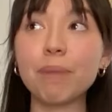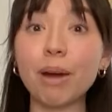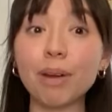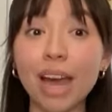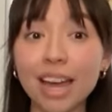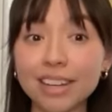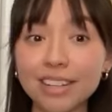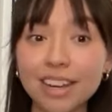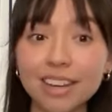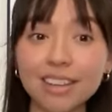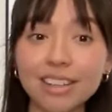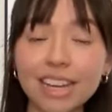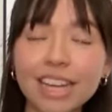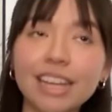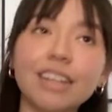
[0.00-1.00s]
Mount
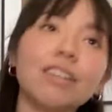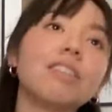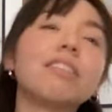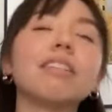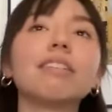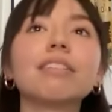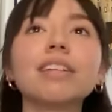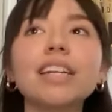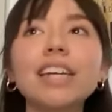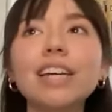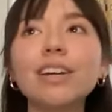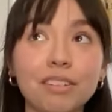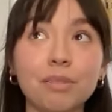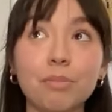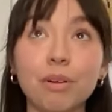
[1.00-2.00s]
Etna in
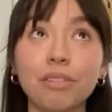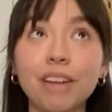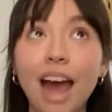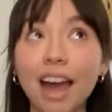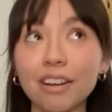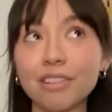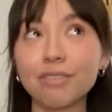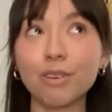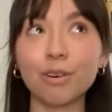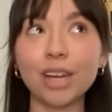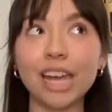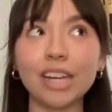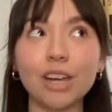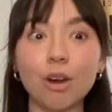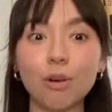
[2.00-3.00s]
Sicily, the most active
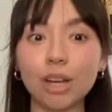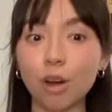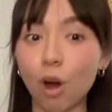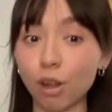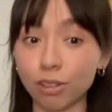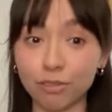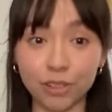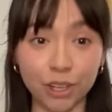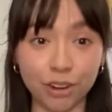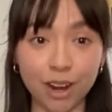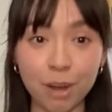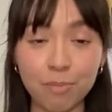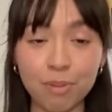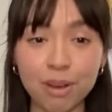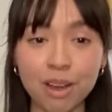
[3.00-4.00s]
volcano in all of
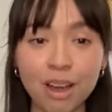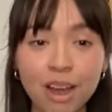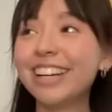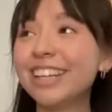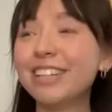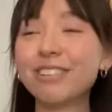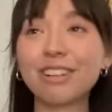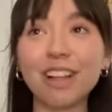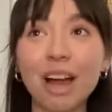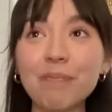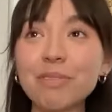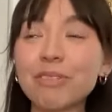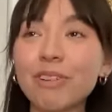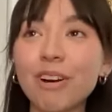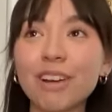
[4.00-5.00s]
Europe. You
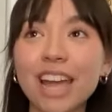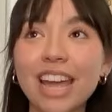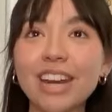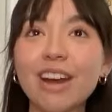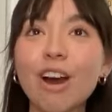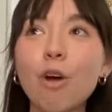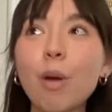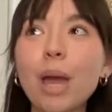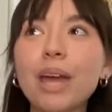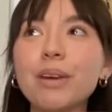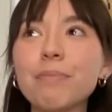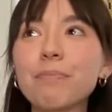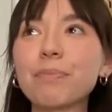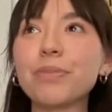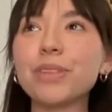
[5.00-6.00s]
climb the volcano
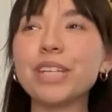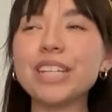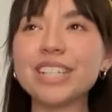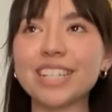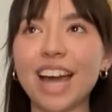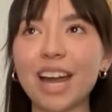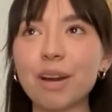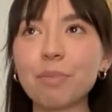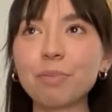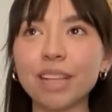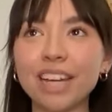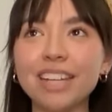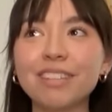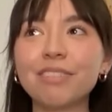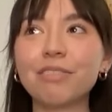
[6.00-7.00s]
and the entire
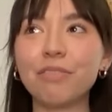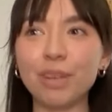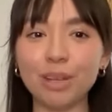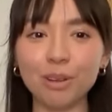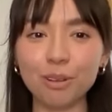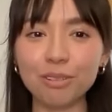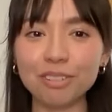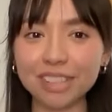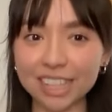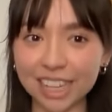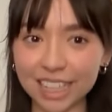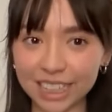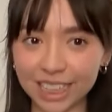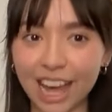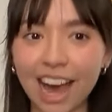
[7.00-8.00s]
place feels like
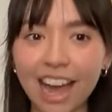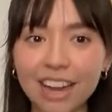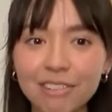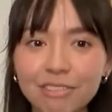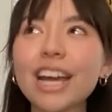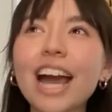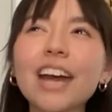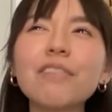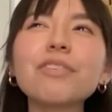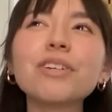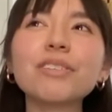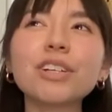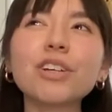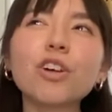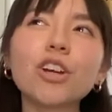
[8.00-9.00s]
alive. It kind of
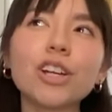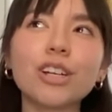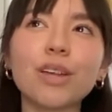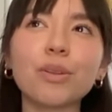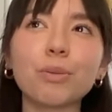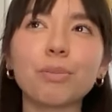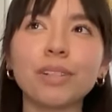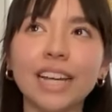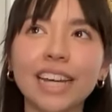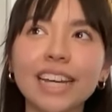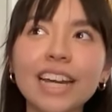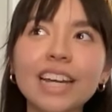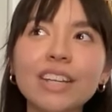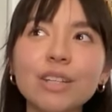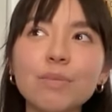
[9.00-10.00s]
feels like you're on another
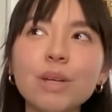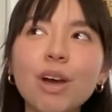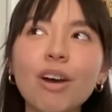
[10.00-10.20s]
planet, to be